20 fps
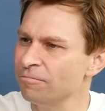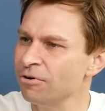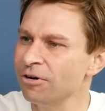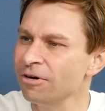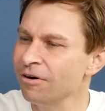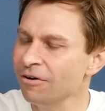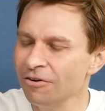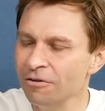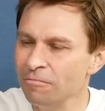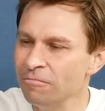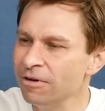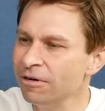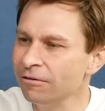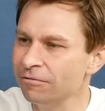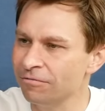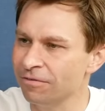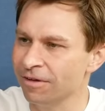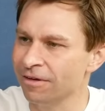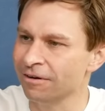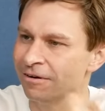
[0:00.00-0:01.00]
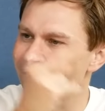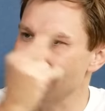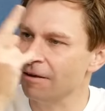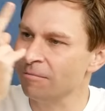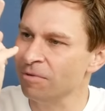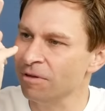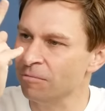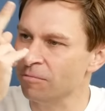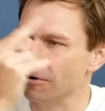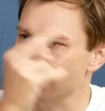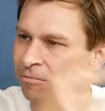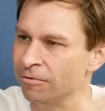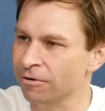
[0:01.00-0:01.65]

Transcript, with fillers: Put it on your middle finger. That'd be appropriate.